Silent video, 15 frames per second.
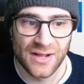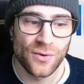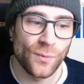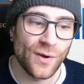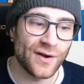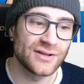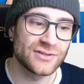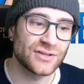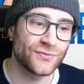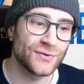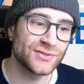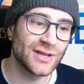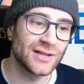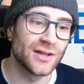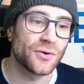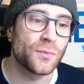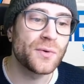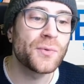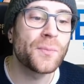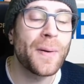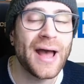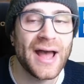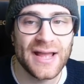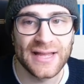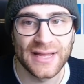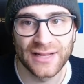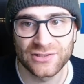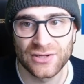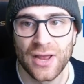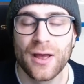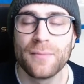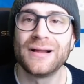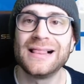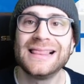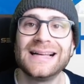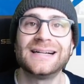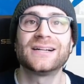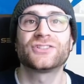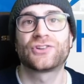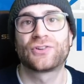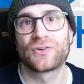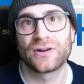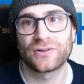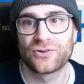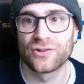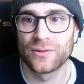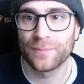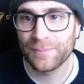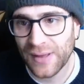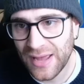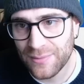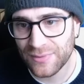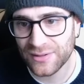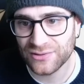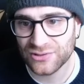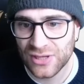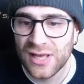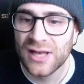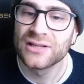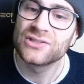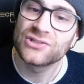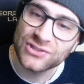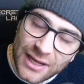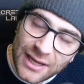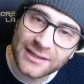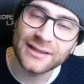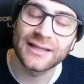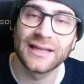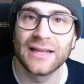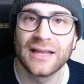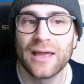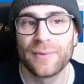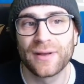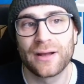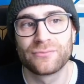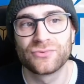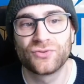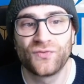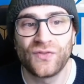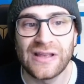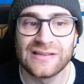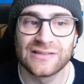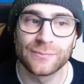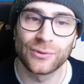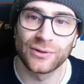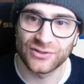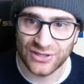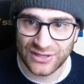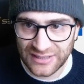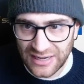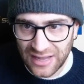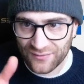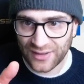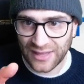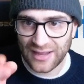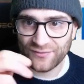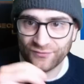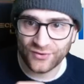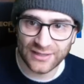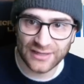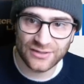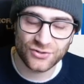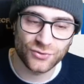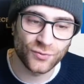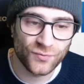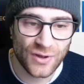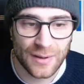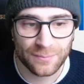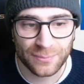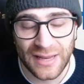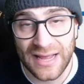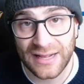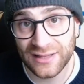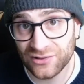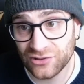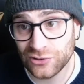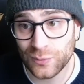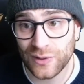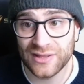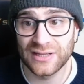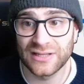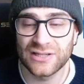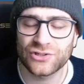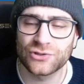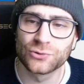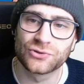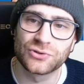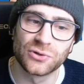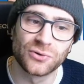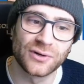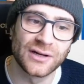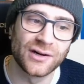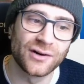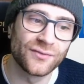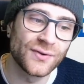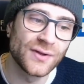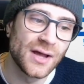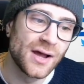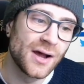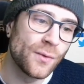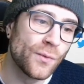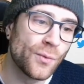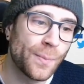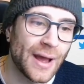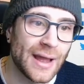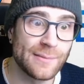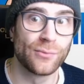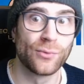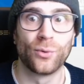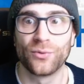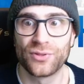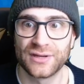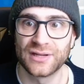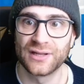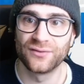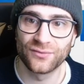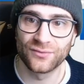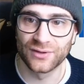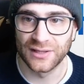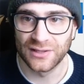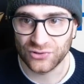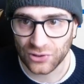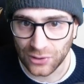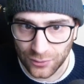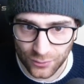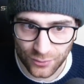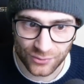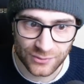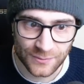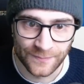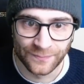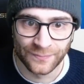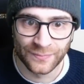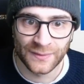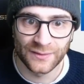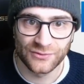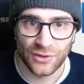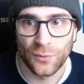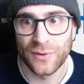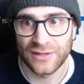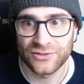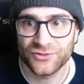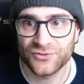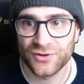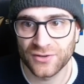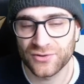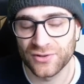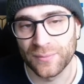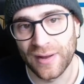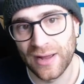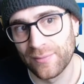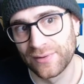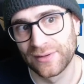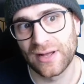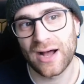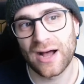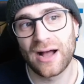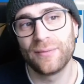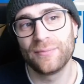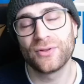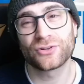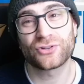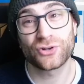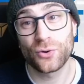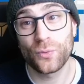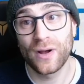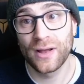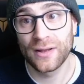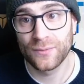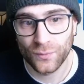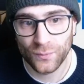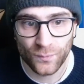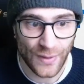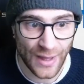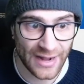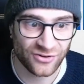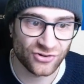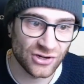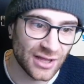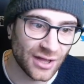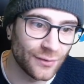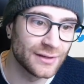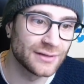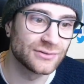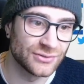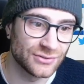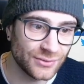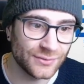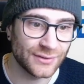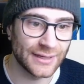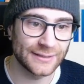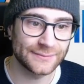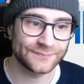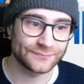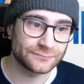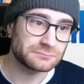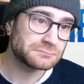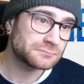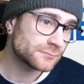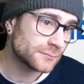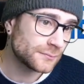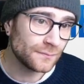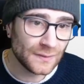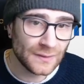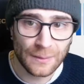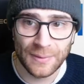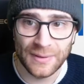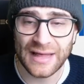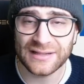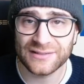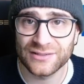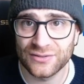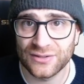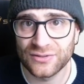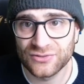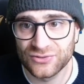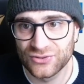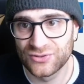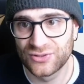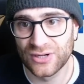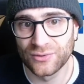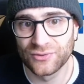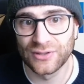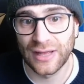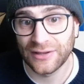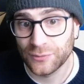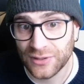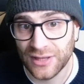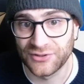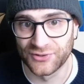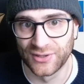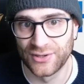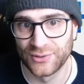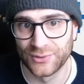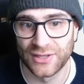Whereas if we say, look, we will pay it, but let us structure the payments, suddenly it becomes feasible to navigate financial fair play. And this is where the initial story of we'll pay more than the release clause so we can structure the payment. I'm not sure we're actually going to do that, but that's Chelsea. That's what they're trying to do.